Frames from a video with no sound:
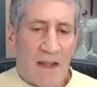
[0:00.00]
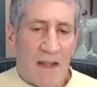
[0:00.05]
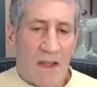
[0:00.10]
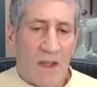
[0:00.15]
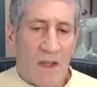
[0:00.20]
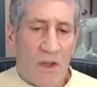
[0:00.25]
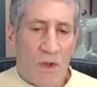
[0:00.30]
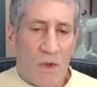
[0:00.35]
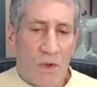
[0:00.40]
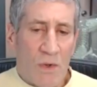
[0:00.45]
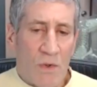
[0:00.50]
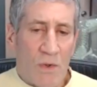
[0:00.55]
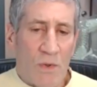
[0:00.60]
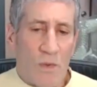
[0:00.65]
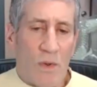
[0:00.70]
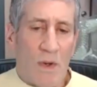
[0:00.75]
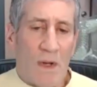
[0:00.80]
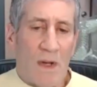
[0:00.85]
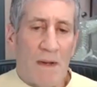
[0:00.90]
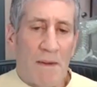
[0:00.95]

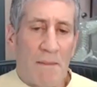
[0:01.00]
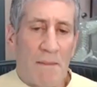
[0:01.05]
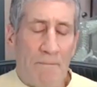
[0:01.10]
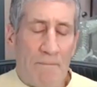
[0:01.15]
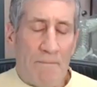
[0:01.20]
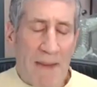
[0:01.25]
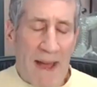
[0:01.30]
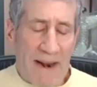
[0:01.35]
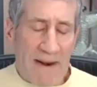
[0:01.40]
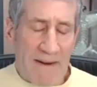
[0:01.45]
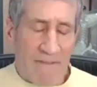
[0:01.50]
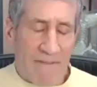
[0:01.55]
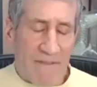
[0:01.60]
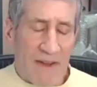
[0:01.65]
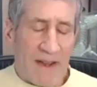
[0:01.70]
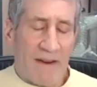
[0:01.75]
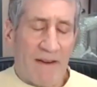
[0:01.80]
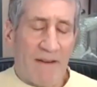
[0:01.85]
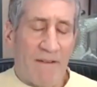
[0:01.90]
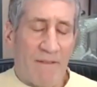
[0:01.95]
you
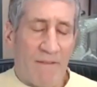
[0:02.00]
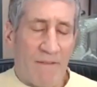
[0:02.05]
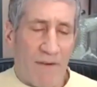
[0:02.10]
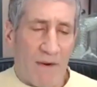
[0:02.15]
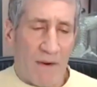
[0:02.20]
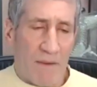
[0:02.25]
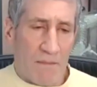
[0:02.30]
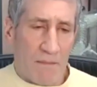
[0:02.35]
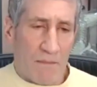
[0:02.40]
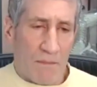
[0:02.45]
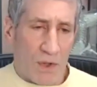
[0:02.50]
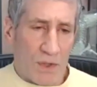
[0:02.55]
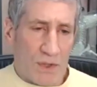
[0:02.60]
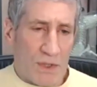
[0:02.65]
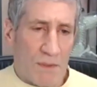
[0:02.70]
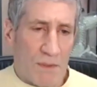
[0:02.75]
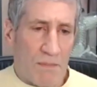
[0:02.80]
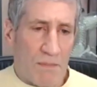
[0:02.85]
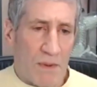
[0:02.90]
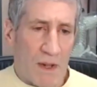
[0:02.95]
benefit from
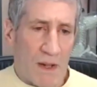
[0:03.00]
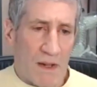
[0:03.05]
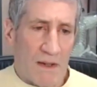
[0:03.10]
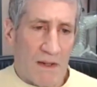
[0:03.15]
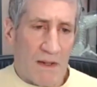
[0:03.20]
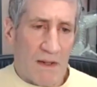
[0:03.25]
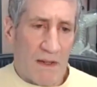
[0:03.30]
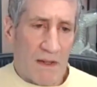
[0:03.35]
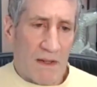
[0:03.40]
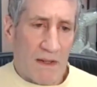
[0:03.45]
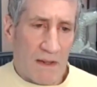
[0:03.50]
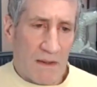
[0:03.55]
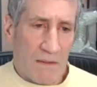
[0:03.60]
multiple